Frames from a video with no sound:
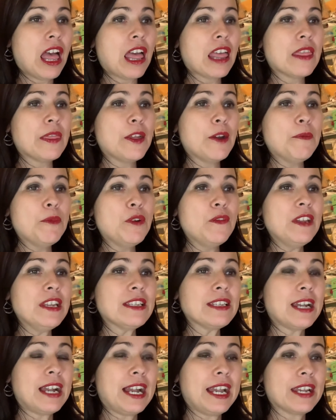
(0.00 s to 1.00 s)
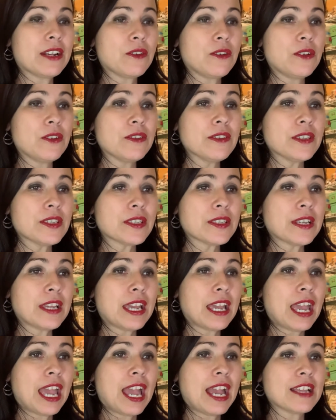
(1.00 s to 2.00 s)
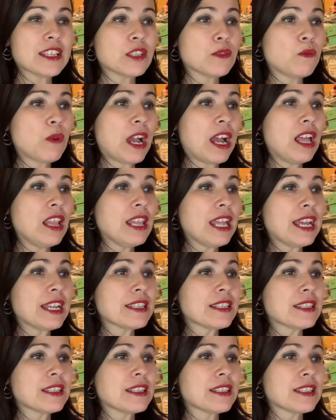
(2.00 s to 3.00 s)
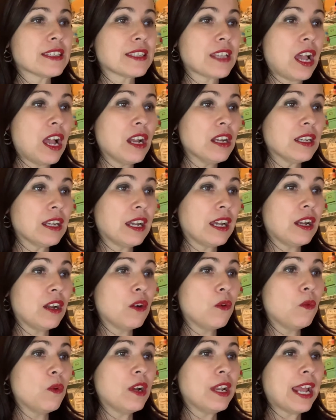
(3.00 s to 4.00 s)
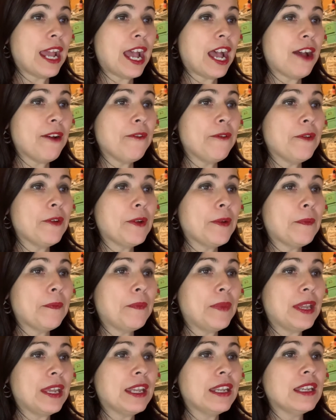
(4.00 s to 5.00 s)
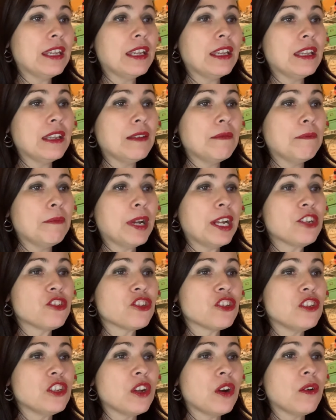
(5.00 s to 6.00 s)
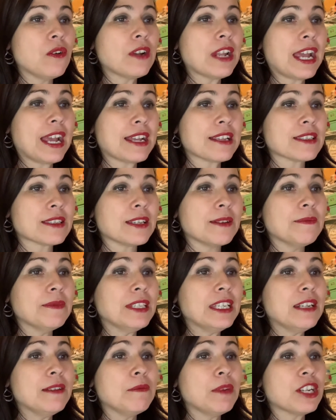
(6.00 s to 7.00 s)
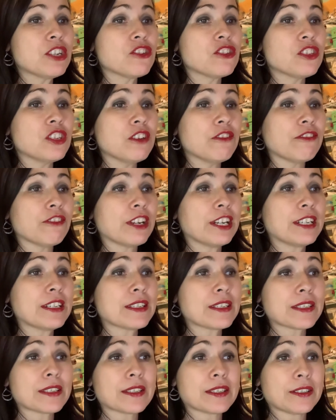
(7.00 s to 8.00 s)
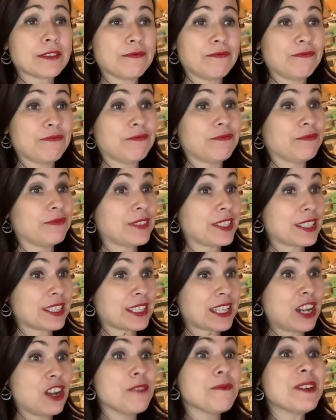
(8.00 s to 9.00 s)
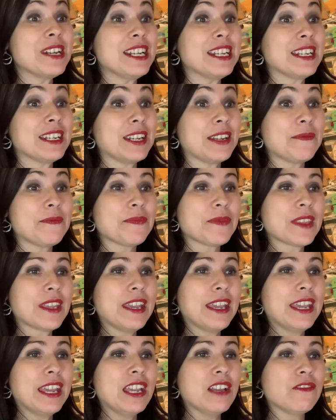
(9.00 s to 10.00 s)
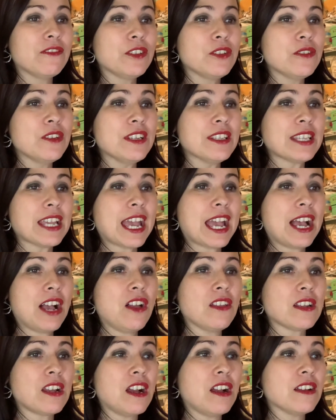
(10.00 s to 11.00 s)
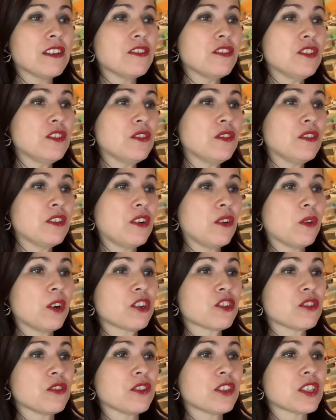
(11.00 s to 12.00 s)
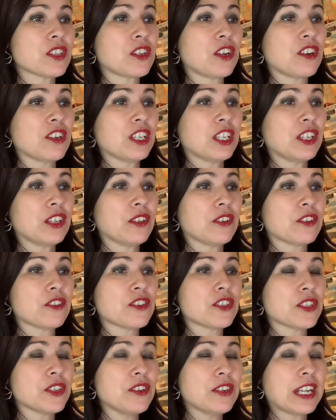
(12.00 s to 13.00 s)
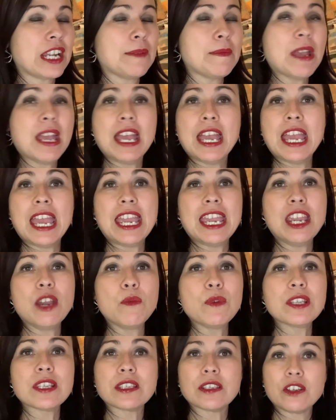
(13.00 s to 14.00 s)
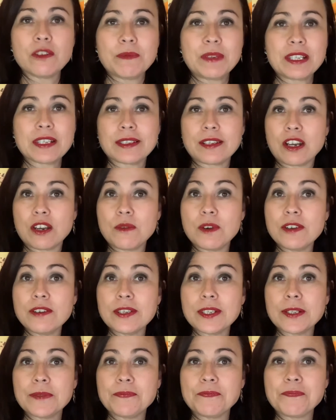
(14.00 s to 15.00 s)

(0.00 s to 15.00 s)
The movie titles, as well as the saga, would have been much known as something much different. This is how I'm reading it. If Lucas held on to the original Starkiller surname, it would still be Star Wars.